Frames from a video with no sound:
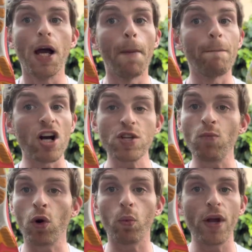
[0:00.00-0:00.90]
Much
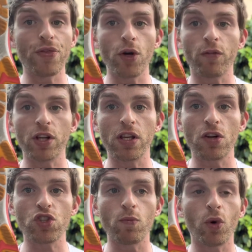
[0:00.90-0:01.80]
more width over here,
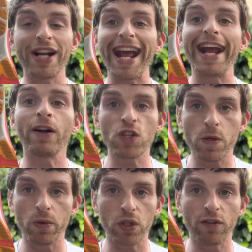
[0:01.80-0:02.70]
so more inherent
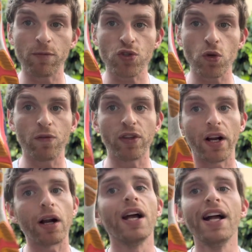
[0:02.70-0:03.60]
stability from Soul Flare.